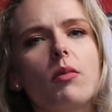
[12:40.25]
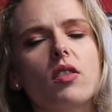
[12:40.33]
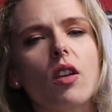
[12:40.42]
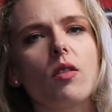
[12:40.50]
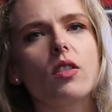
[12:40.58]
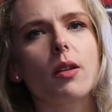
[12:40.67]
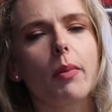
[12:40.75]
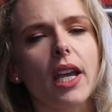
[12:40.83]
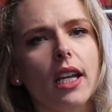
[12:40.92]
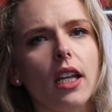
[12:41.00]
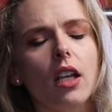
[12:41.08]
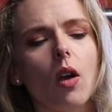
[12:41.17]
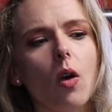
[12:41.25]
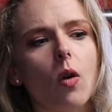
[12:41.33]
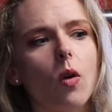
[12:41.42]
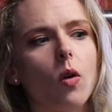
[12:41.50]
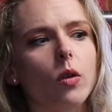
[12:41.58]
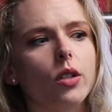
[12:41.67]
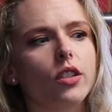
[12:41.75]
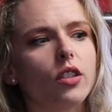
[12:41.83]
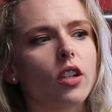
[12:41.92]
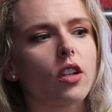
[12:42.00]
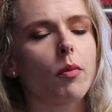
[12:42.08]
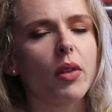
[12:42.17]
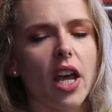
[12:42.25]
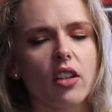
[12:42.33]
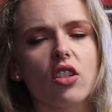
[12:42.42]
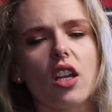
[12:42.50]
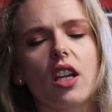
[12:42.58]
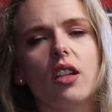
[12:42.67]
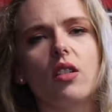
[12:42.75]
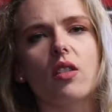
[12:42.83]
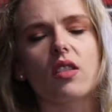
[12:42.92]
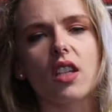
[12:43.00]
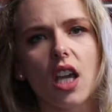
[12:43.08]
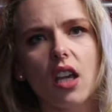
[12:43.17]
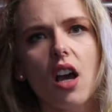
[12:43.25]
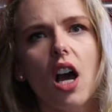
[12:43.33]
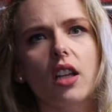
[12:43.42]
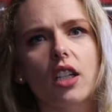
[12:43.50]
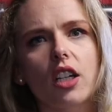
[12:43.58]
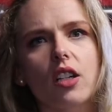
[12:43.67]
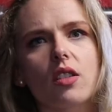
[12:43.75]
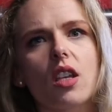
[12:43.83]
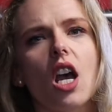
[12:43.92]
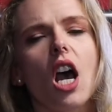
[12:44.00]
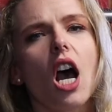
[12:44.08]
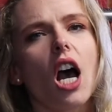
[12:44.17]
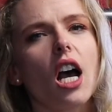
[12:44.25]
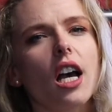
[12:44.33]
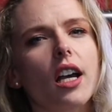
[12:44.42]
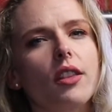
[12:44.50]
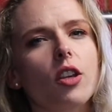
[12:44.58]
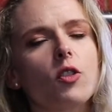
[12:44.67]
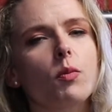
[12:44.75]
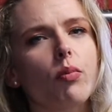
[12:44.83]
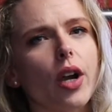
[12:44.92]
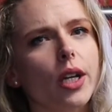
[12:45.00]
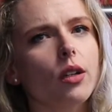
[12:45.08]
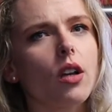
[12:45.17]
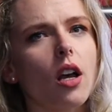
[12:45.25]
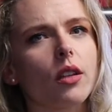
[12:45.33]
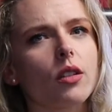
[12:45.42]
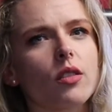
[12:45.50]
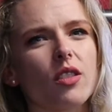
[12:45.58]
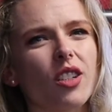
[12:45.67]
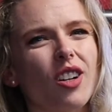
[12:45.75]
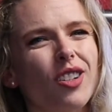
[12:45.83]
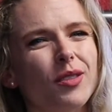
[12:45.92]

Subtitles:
So depending on your complexion, your skin colors, those brighter colors